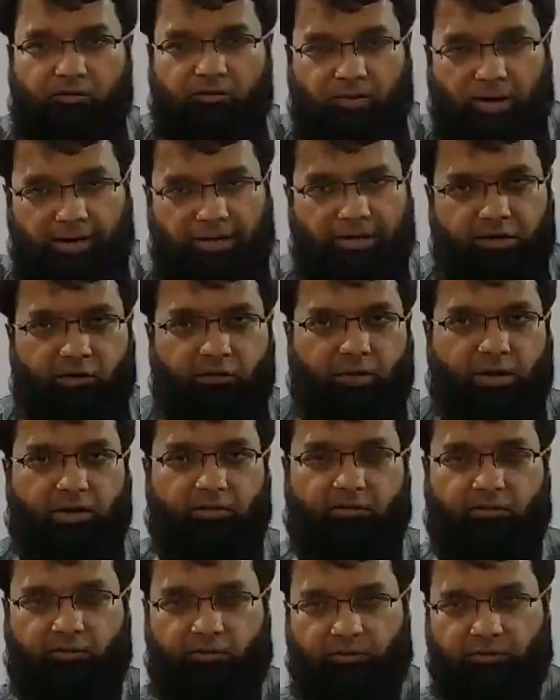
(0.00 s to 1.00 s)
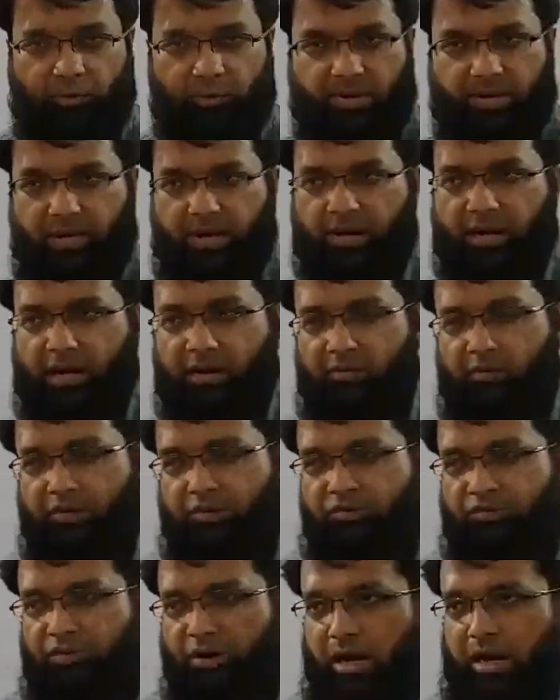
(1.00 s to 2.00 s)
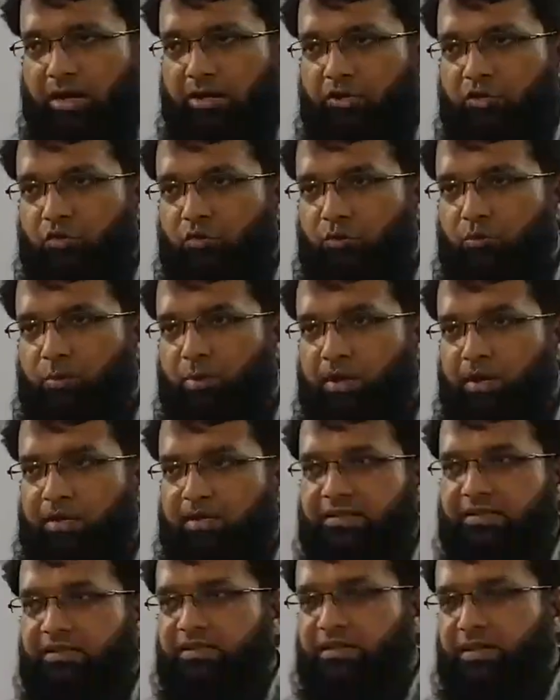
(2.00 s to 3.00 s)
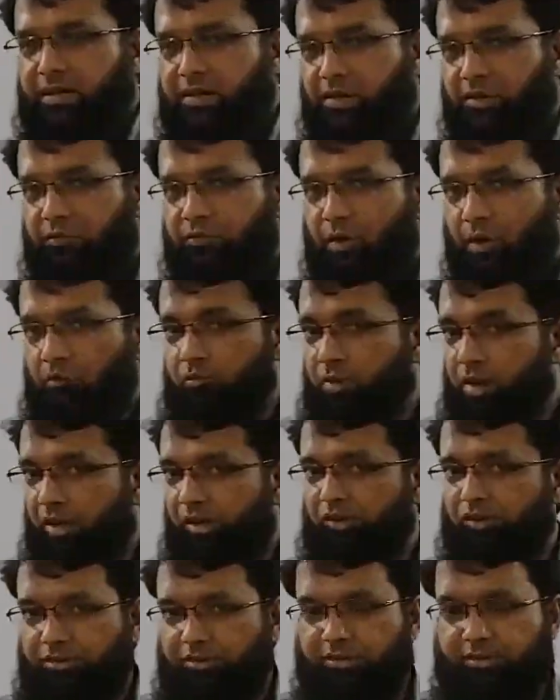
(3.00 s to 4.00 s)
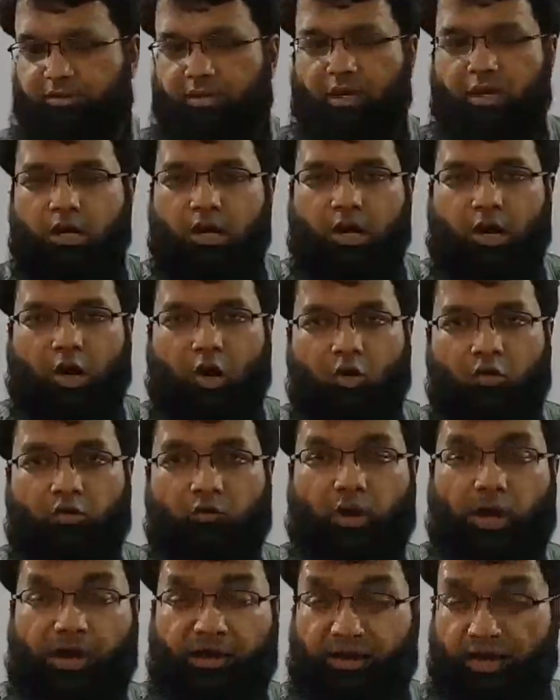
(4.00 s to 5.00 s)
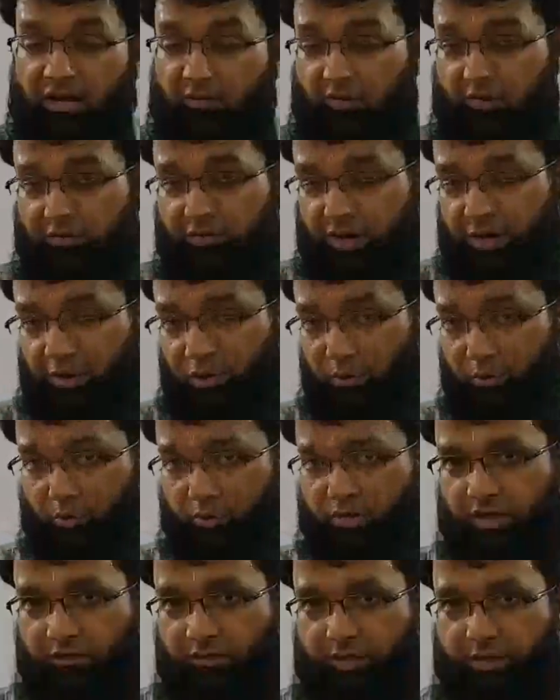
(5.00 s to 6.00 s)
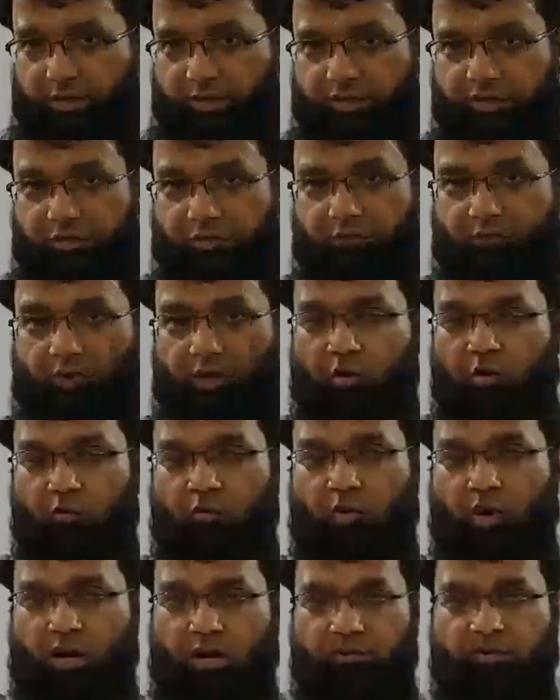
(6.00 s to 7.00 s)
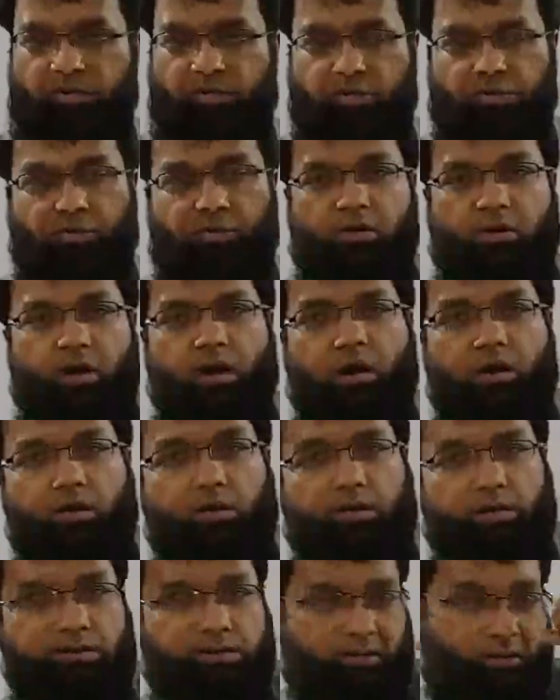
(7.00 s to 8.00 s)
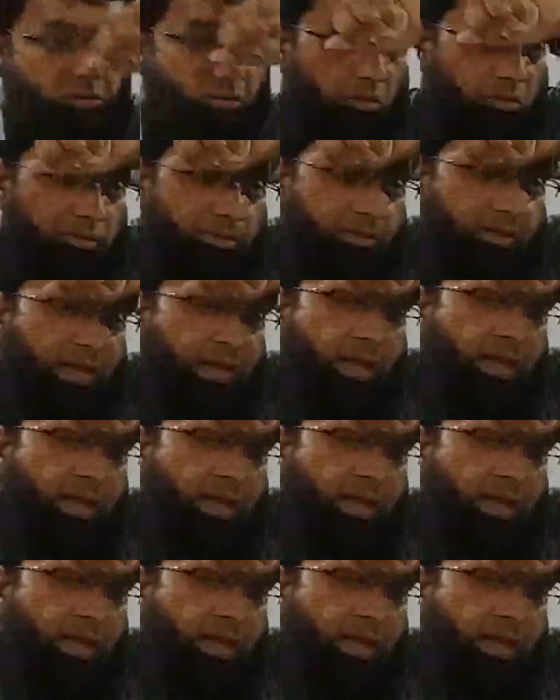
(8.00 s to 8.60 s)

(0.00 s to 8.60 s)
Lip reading: right away from here. I will try to build certain foundations on, and I will try to motivate you why we should learn this course,